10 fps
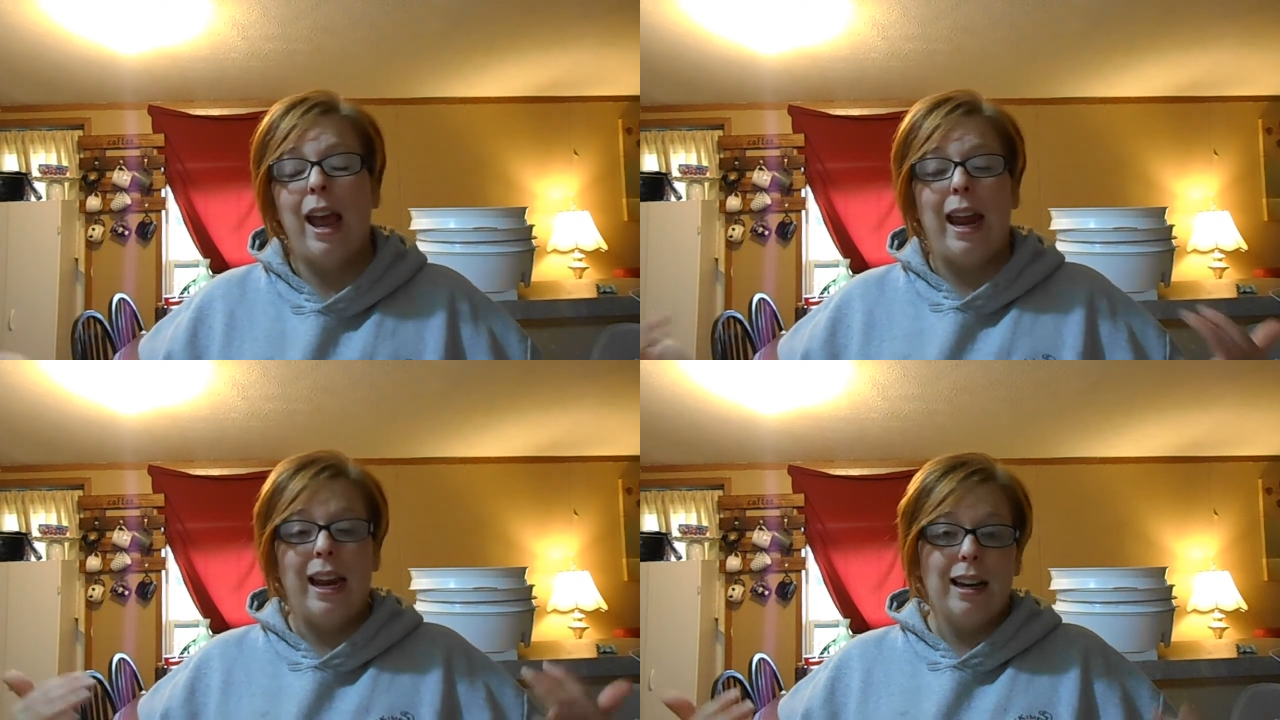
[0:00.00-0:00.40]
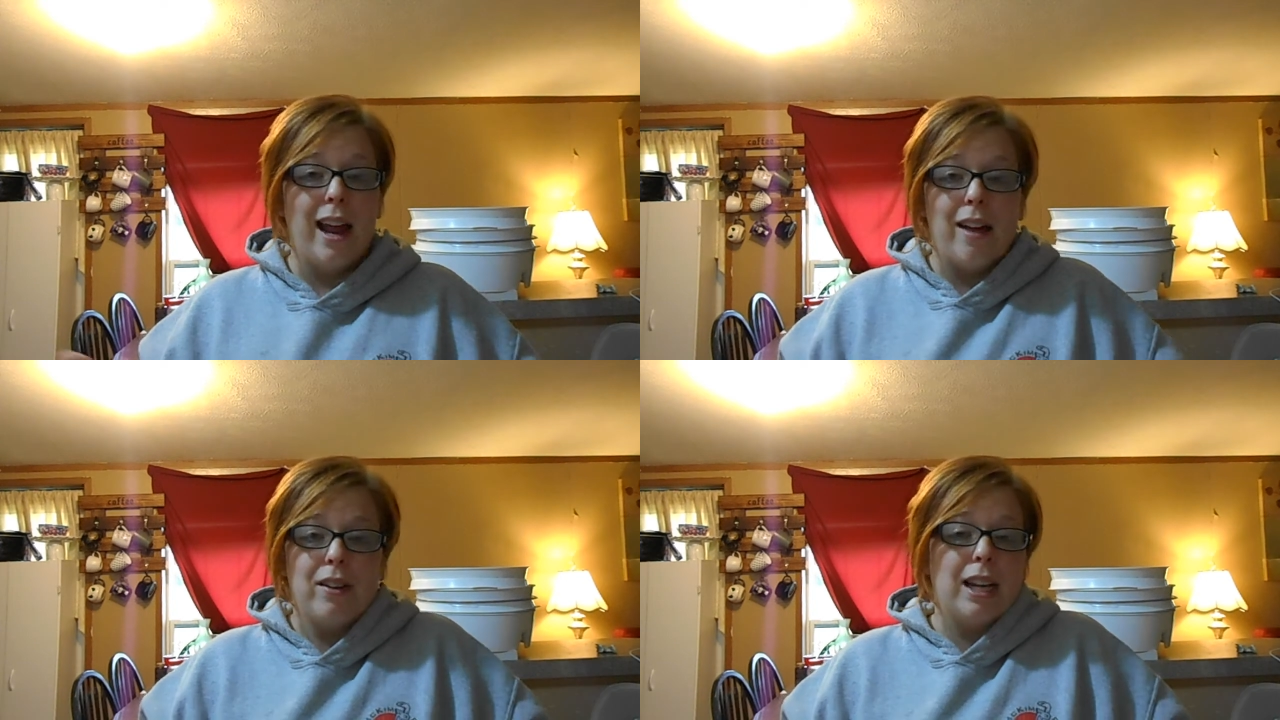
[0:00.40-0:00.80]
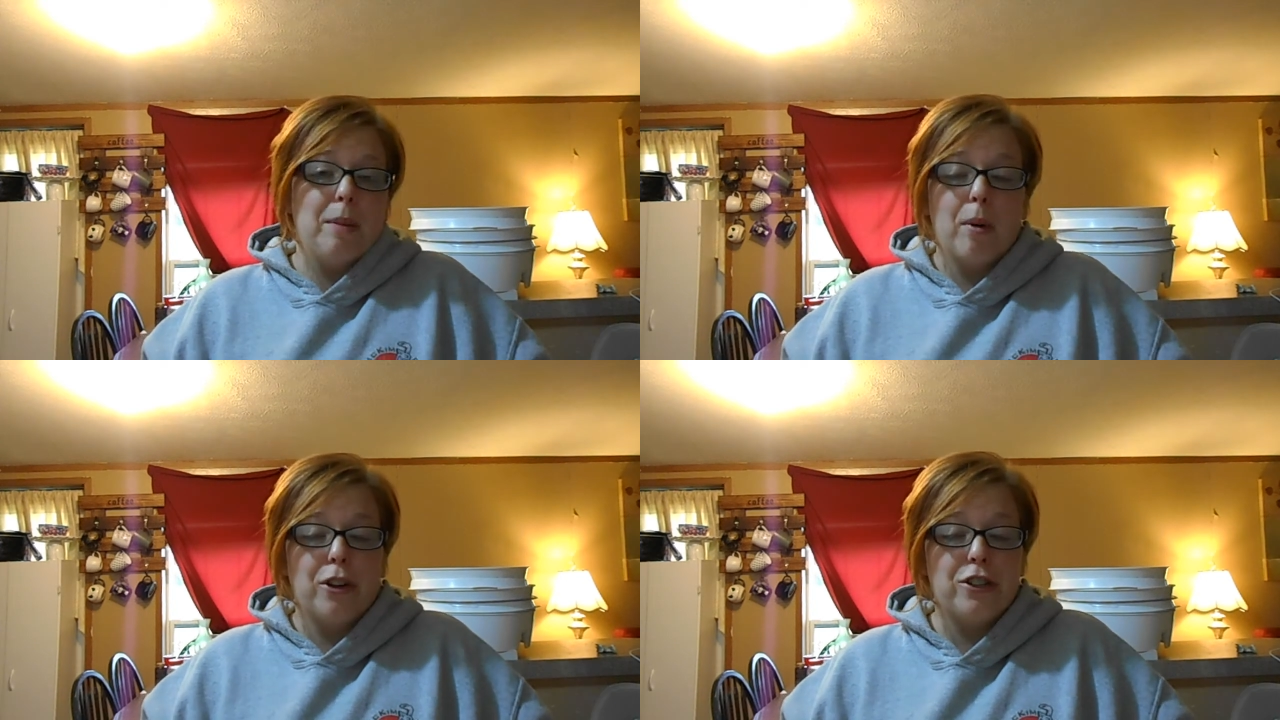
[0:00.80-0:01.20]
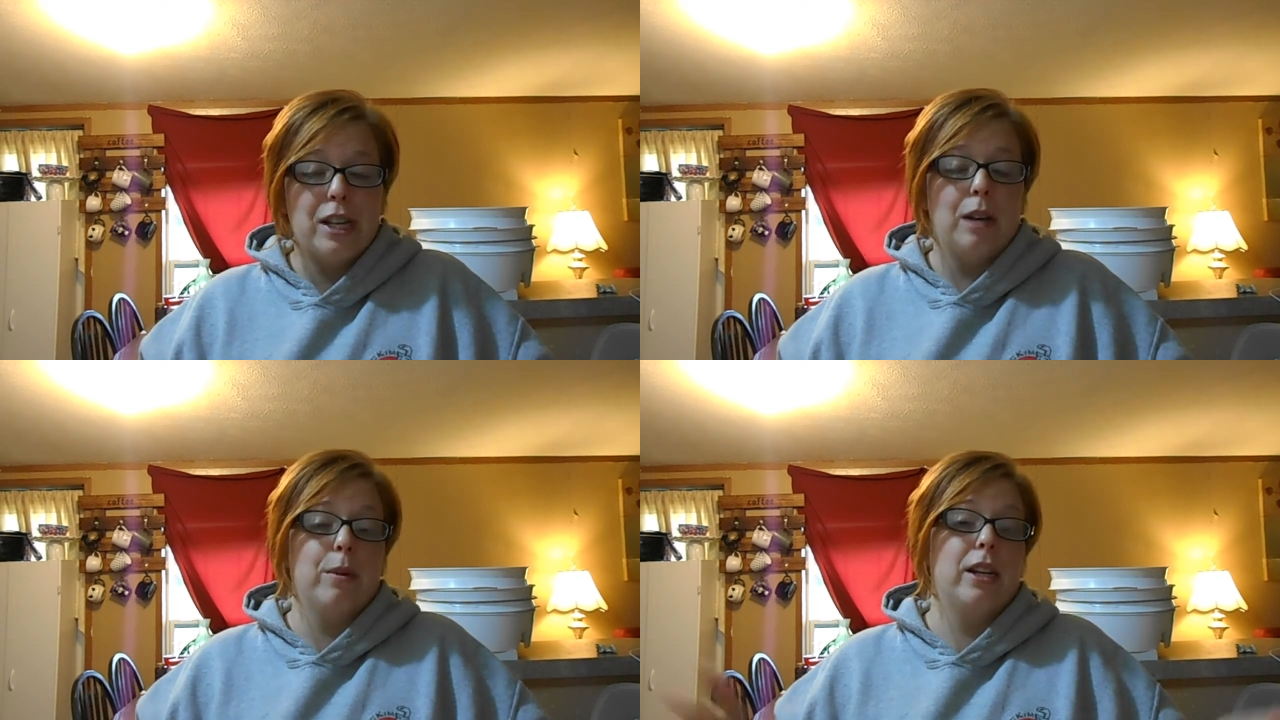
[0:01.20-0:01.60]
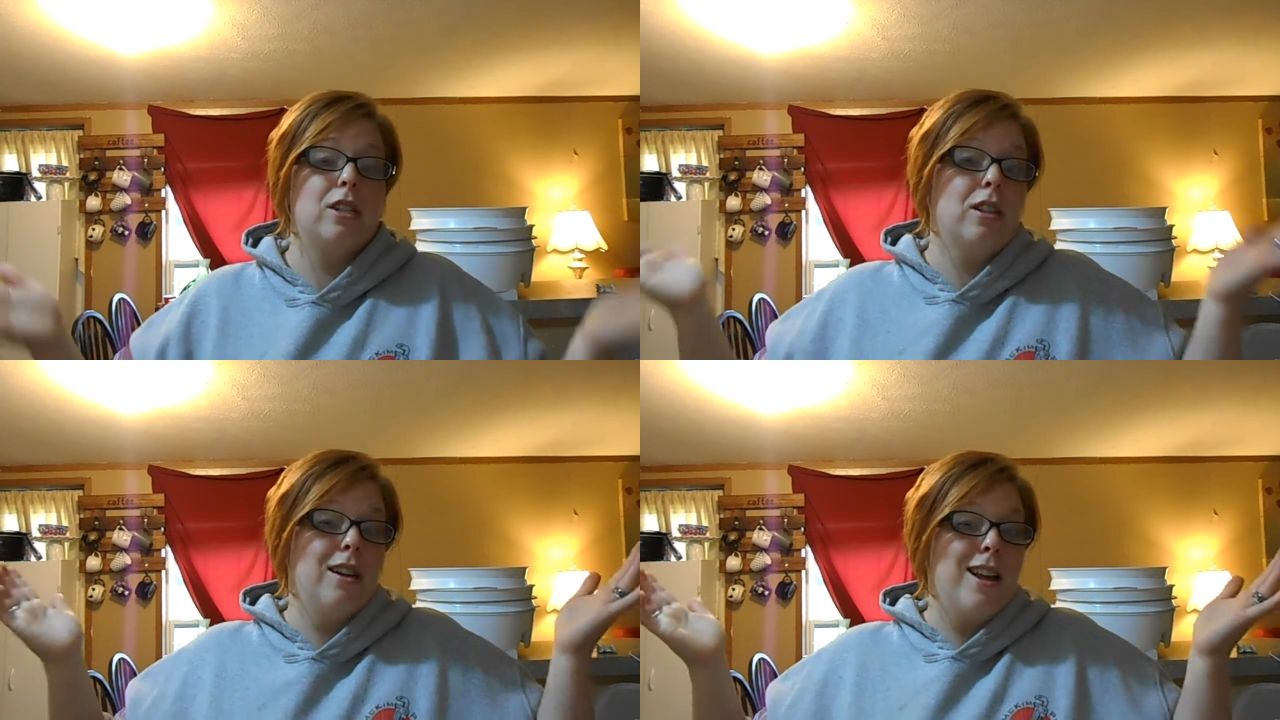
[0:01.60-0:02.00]
and have it keep on your
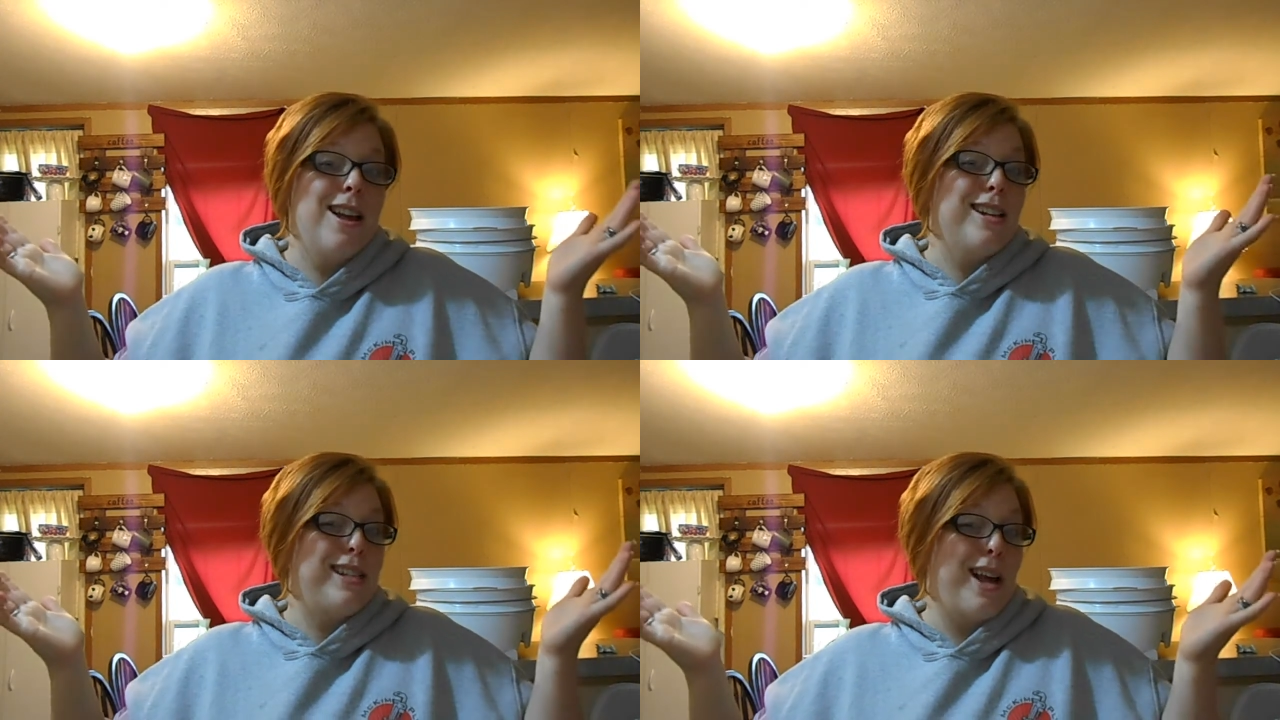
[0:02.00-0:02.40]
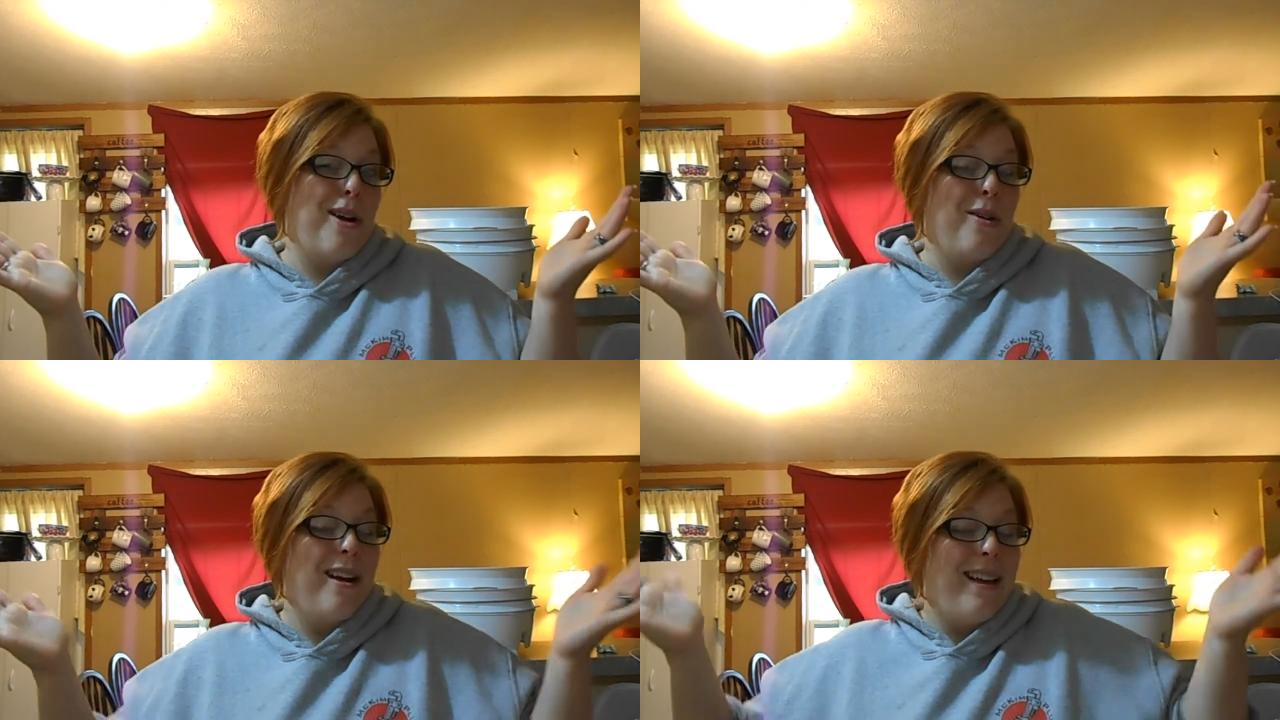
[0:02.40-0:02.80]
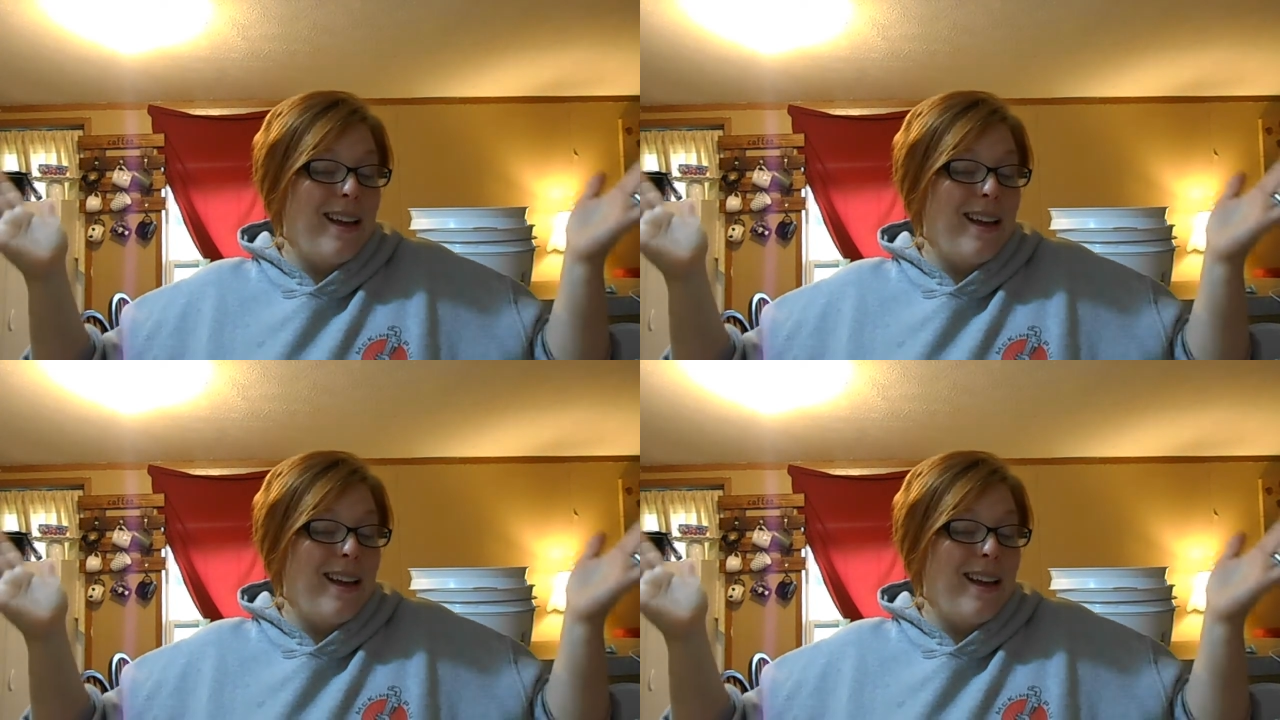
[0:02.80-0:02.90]
sandwich. So